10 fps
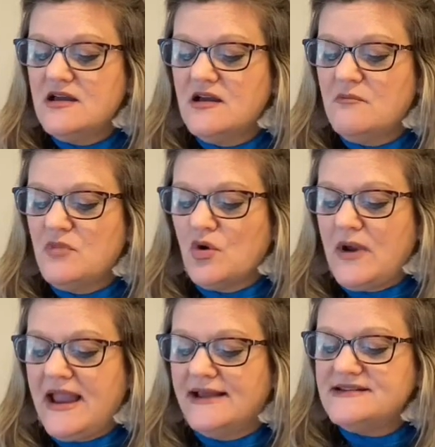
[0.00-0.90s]

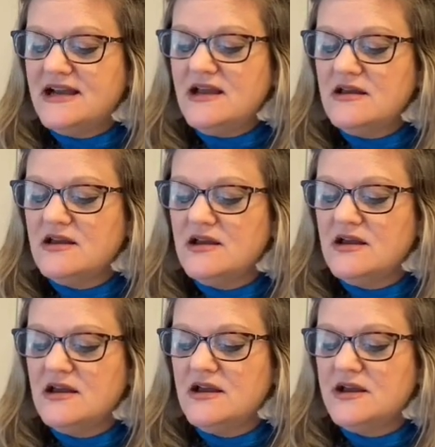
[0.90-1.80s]
Miranda,
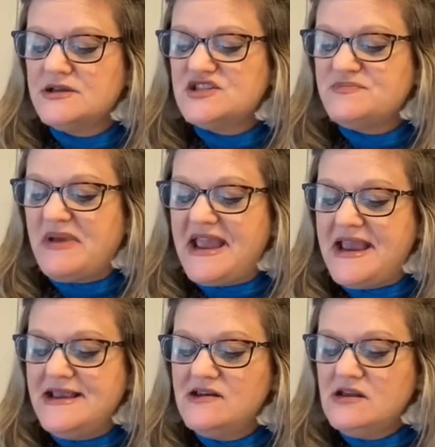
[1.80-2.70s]

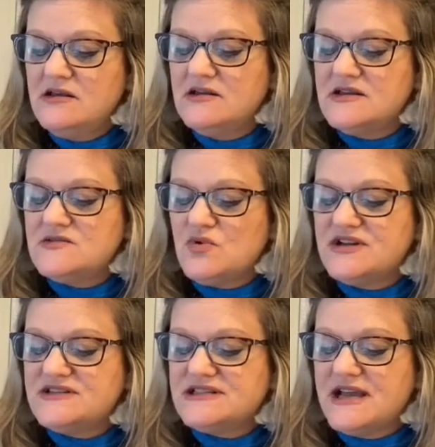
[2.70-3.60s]
Spain is what
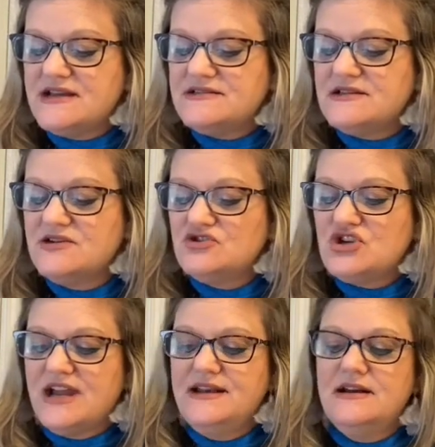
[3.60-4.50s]
it says,
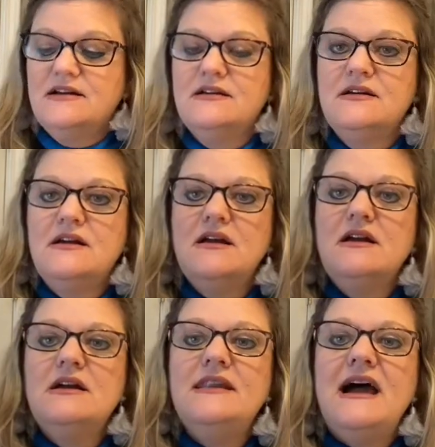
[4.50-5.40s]
China.
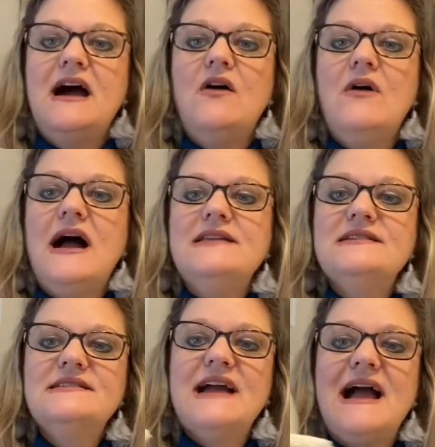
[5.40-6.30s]
Now, I
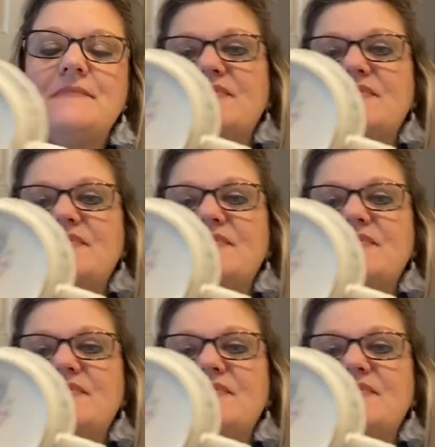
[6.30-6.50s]
did comp